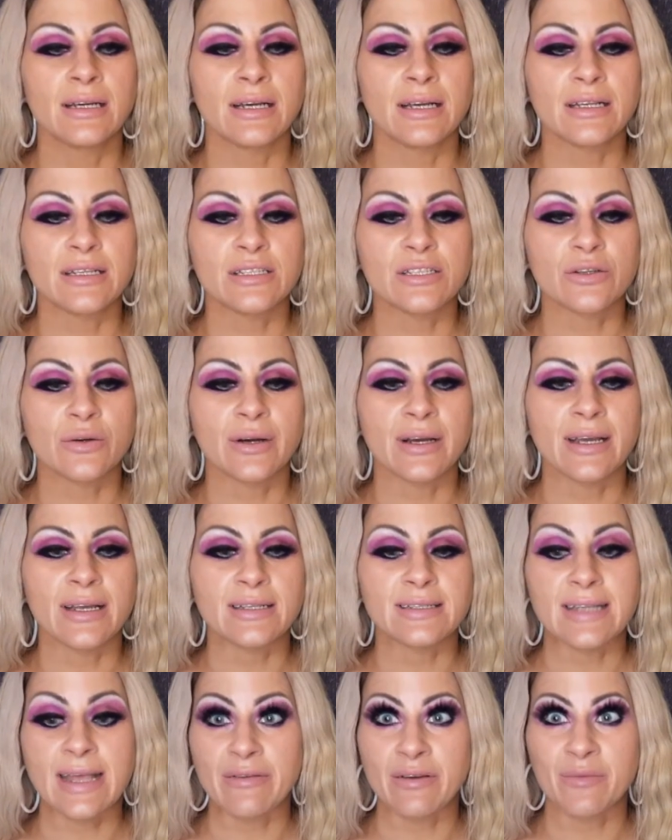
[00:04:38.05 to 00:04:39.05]
Enjoy
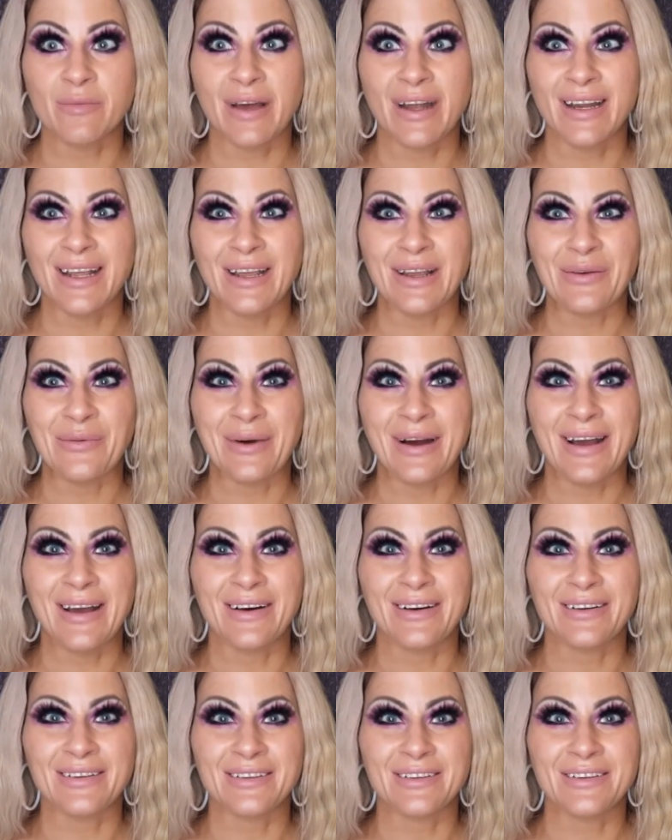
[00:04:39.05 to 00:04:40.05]
saving money
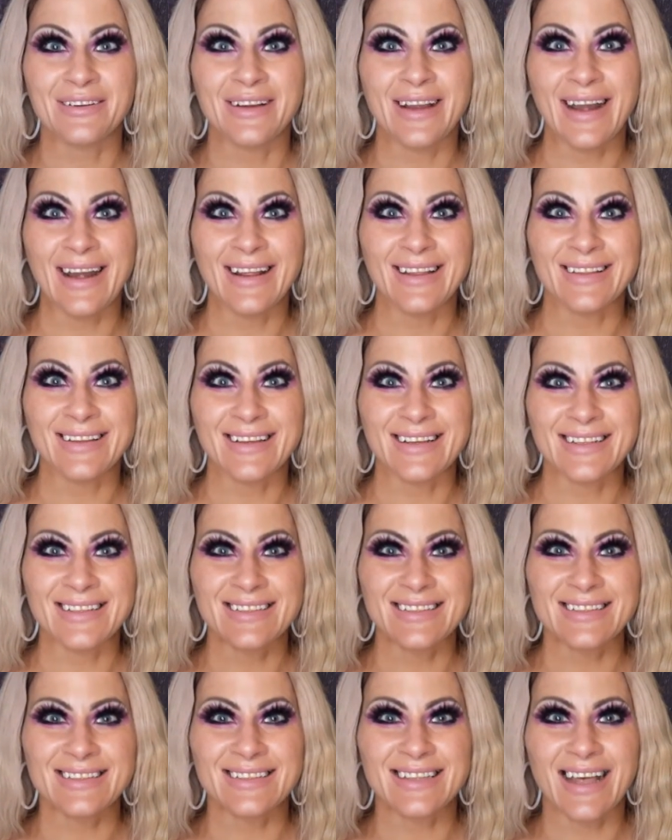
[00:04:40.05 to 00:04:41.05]
while creating things
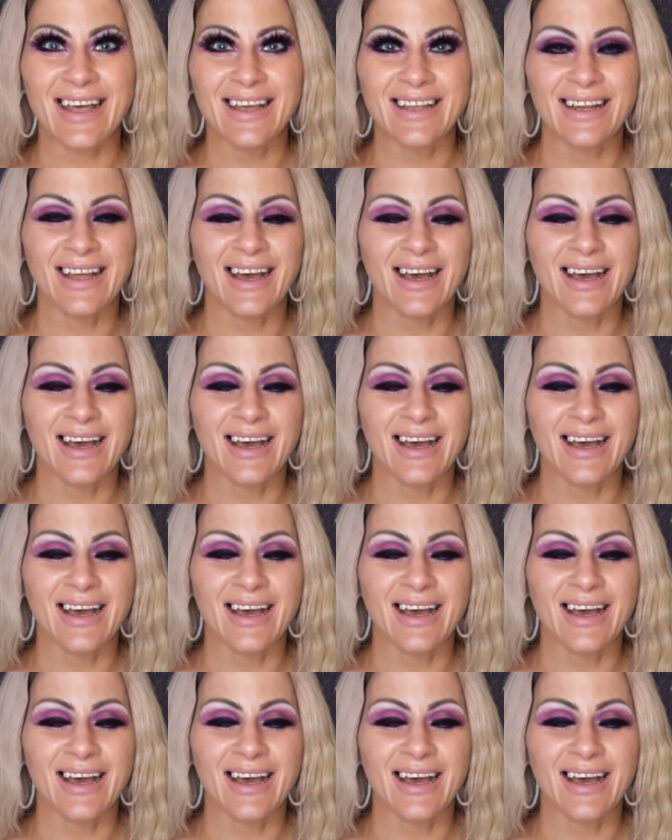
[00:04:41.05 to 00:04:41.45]
that